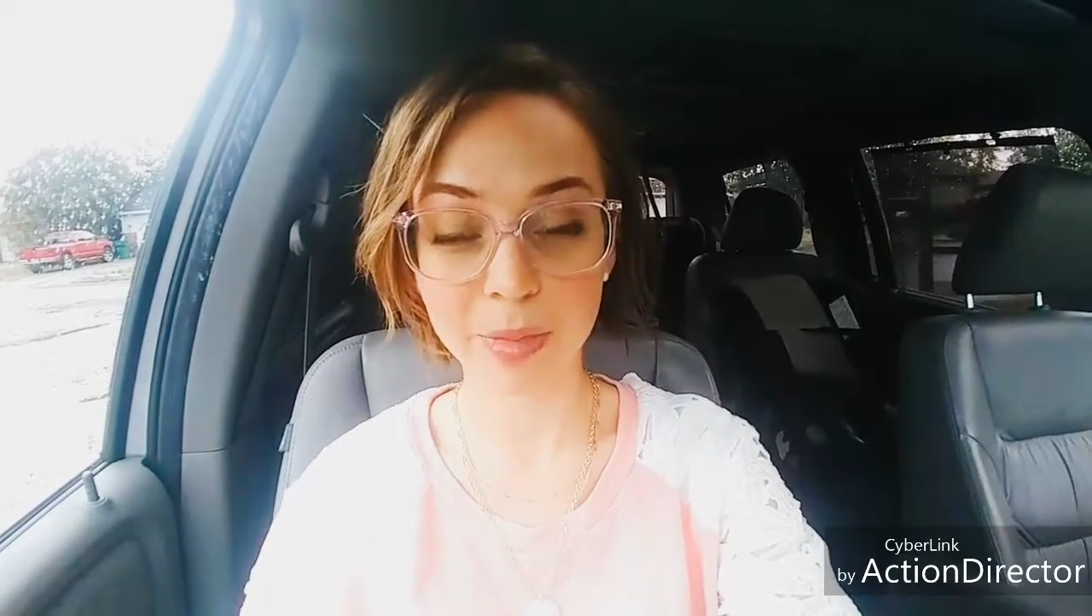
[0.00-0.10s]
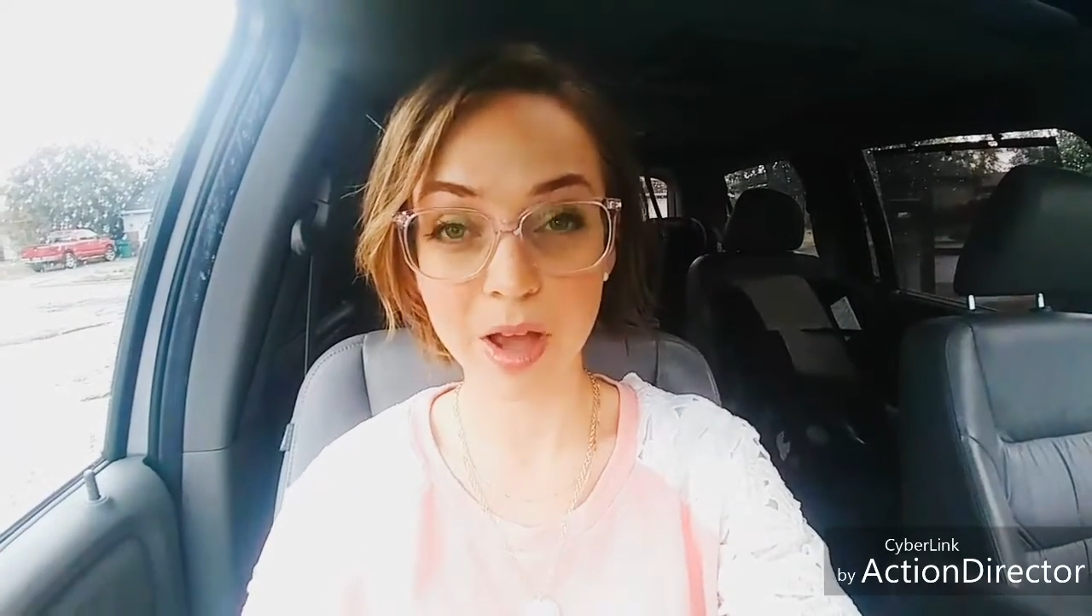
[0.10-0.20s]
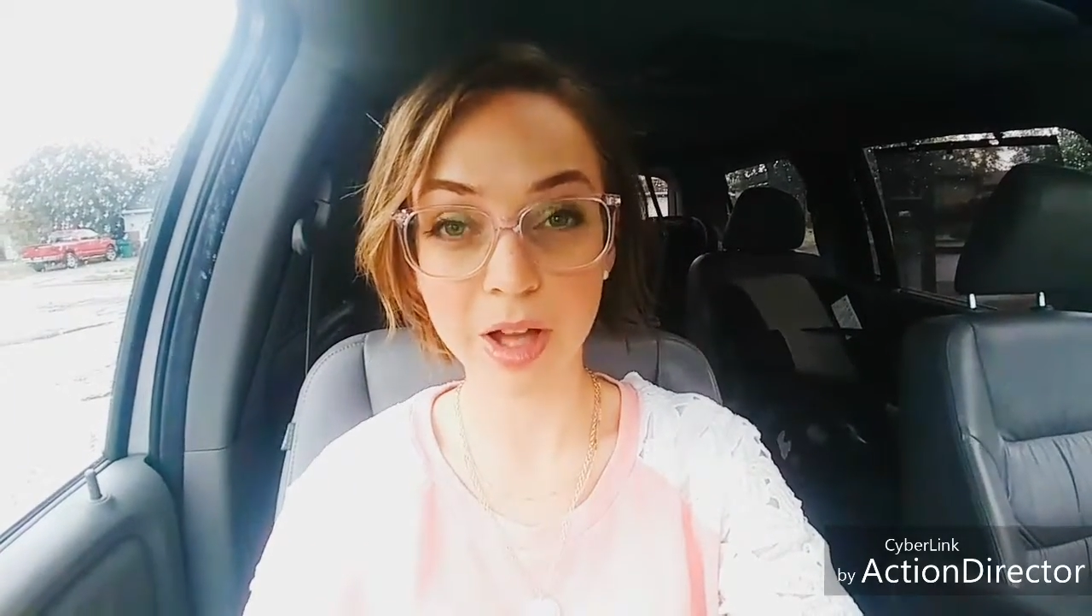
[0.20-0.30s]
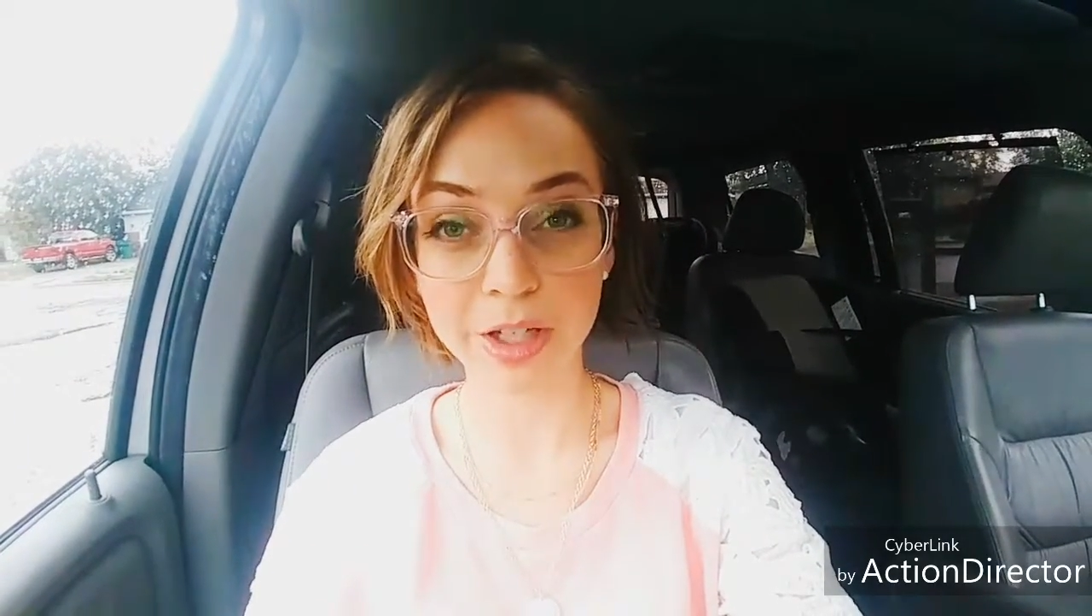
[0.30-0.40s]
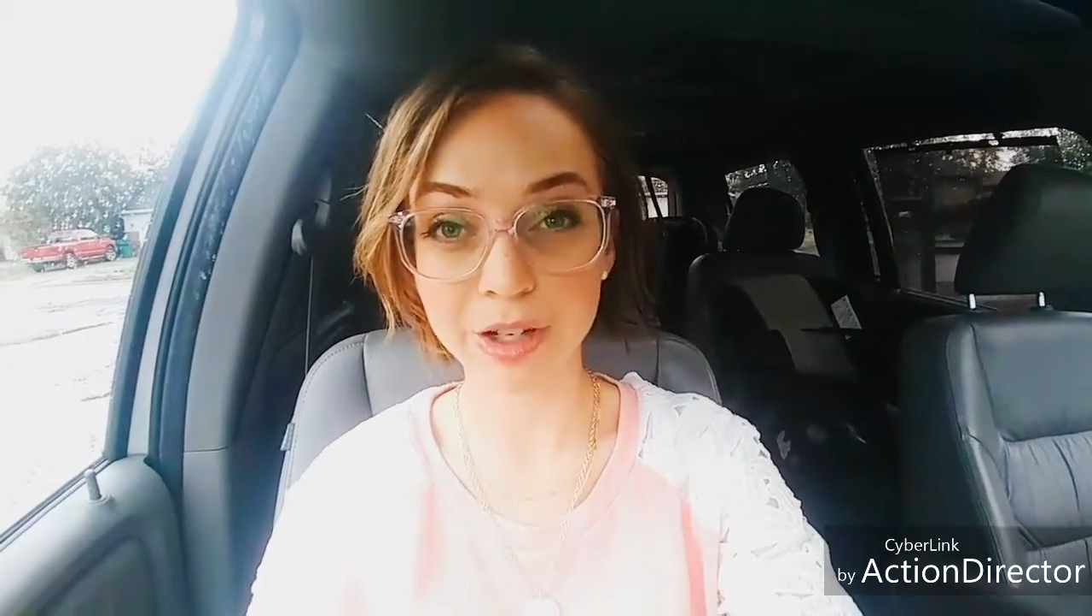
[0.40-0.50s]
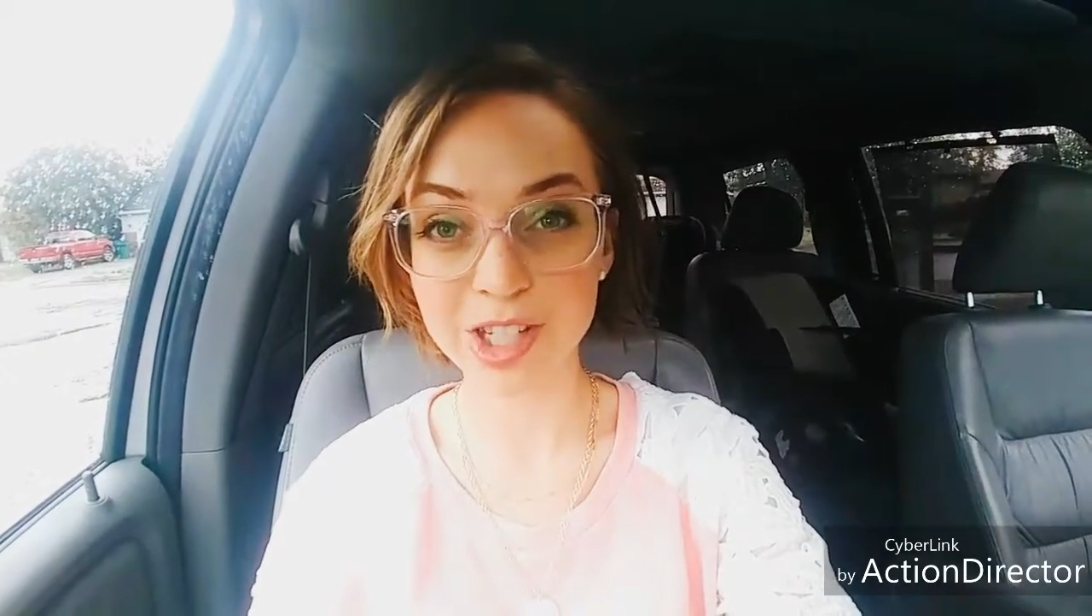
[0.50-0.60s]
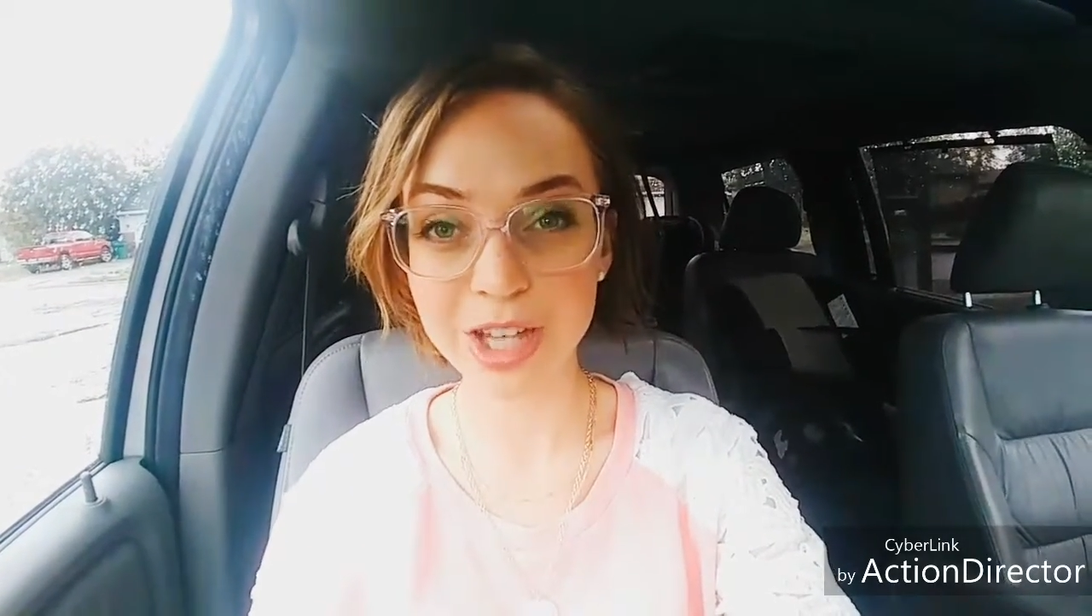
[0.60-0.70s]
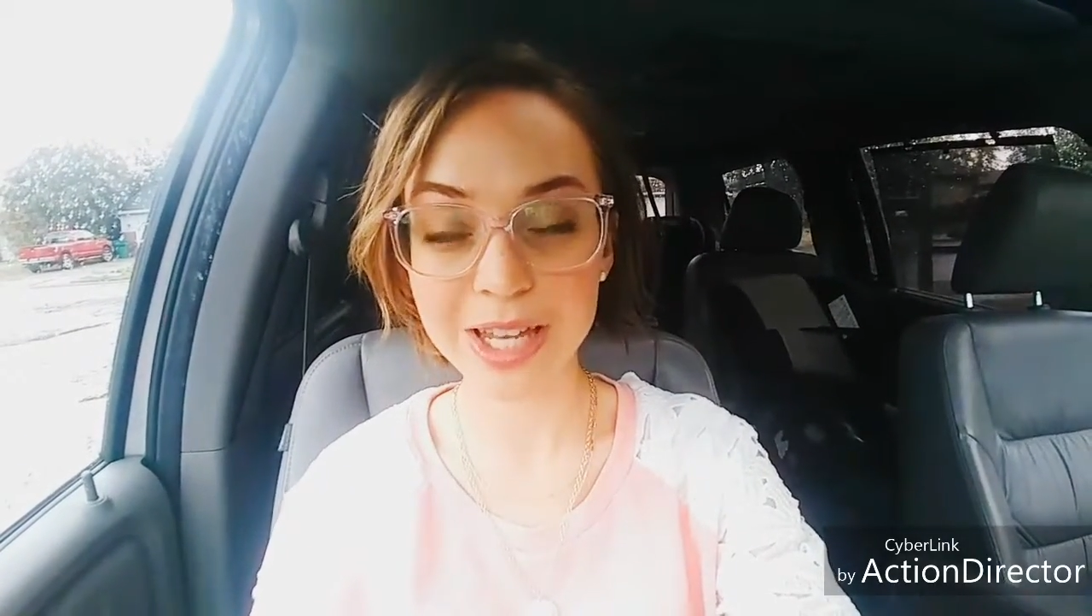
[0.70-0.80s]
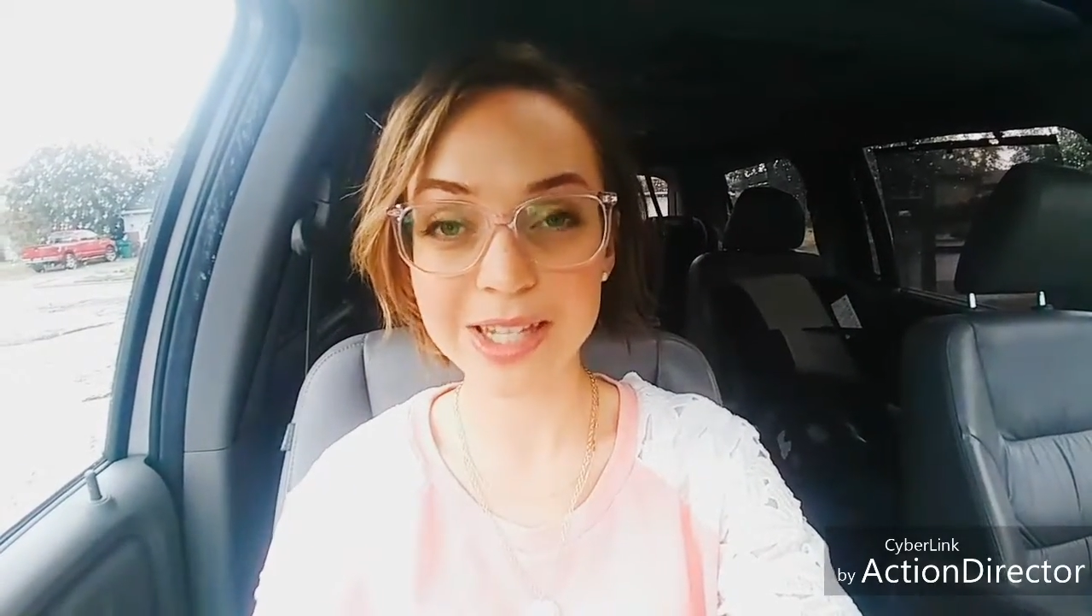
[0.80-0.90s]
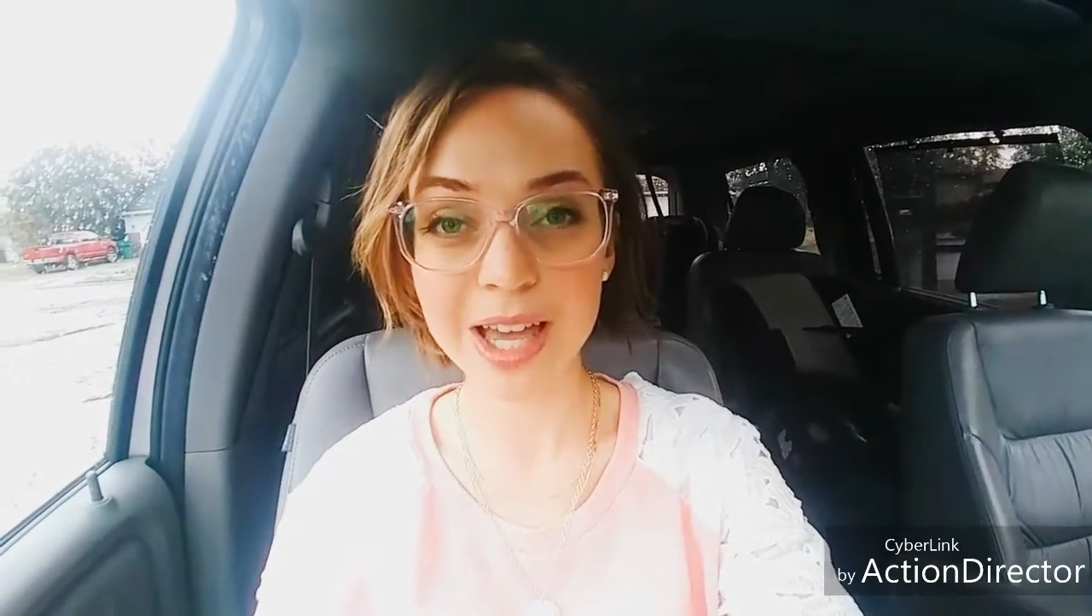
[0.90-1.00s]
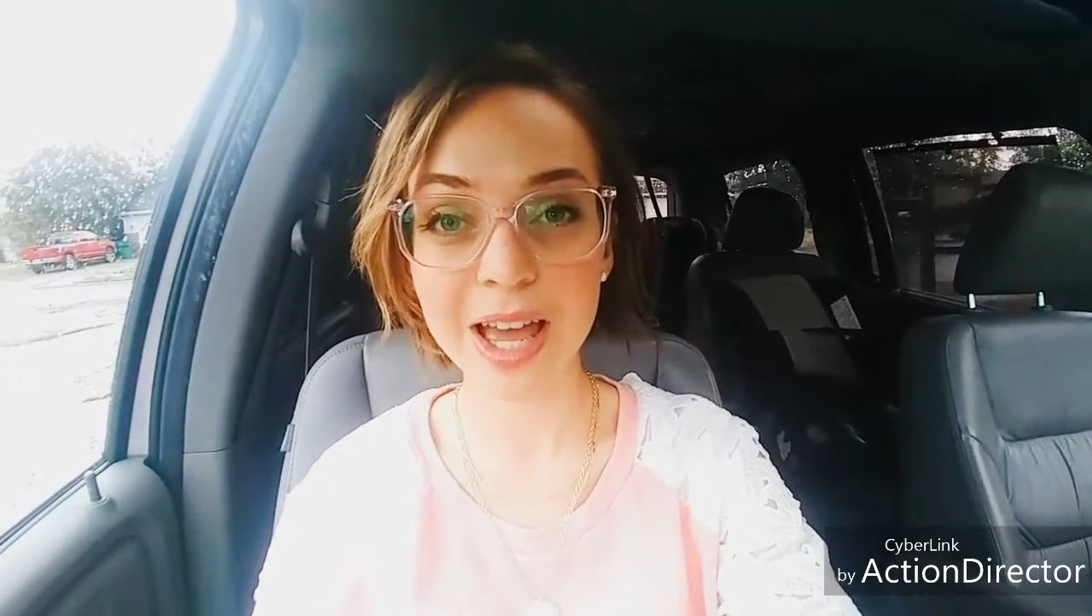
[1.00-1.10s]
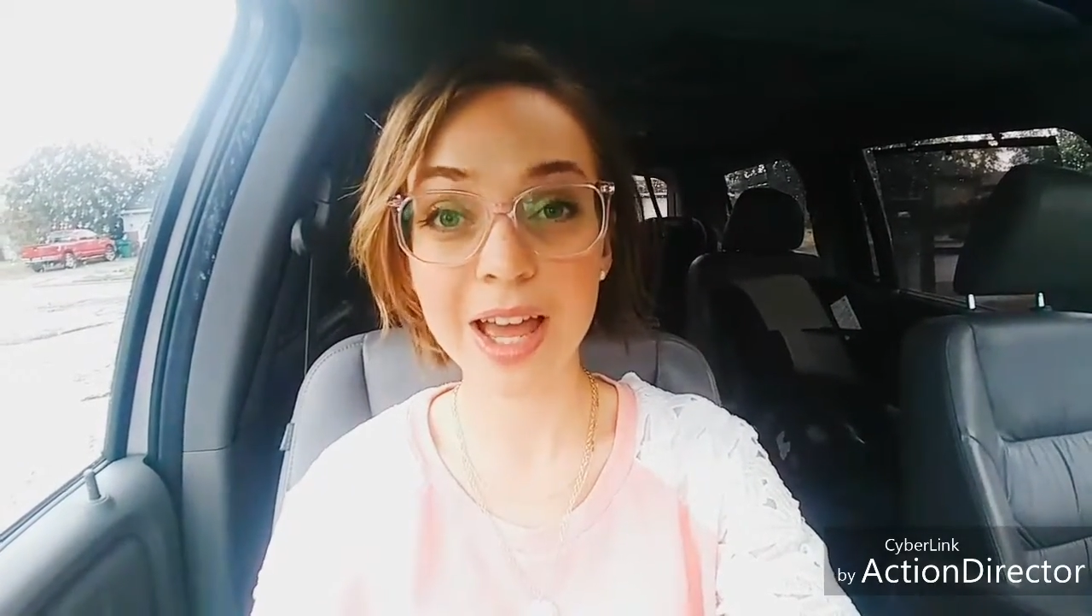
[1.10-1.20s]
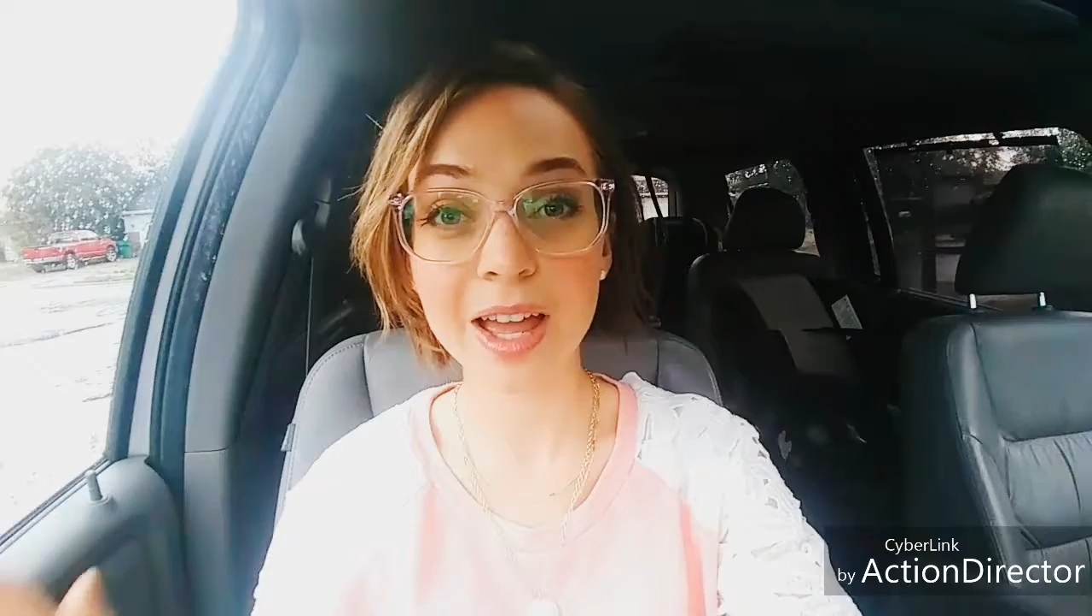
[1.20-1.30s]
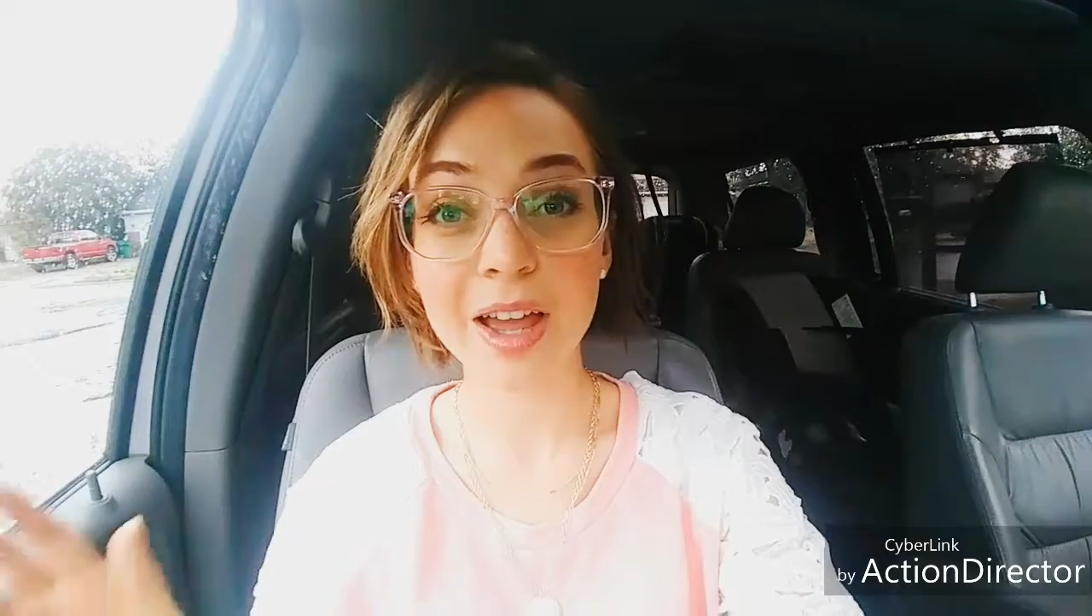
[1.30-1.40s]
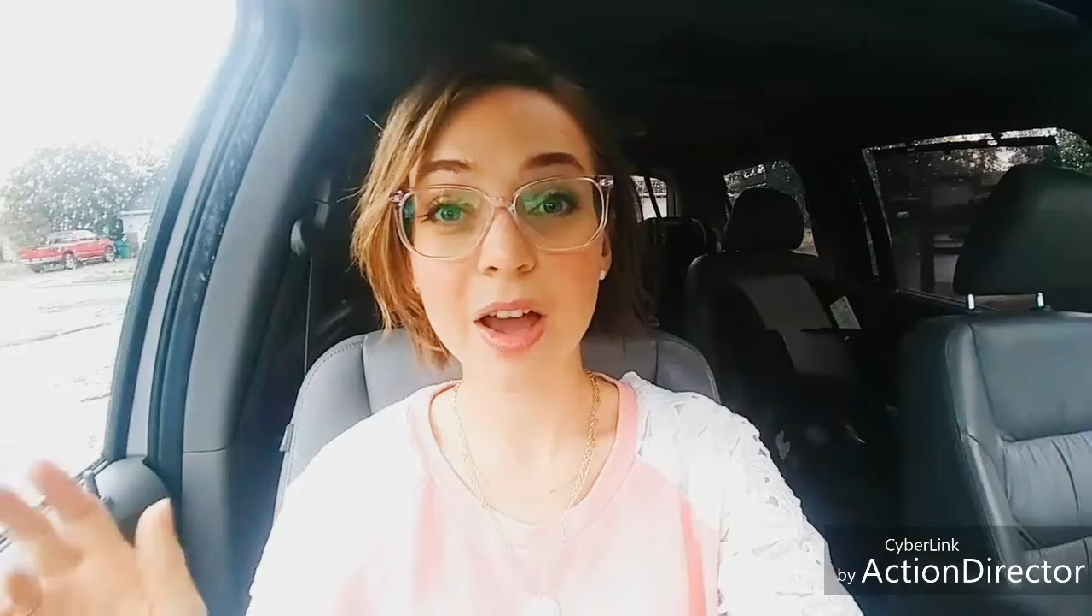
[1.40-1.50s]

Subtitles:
be on your agenda,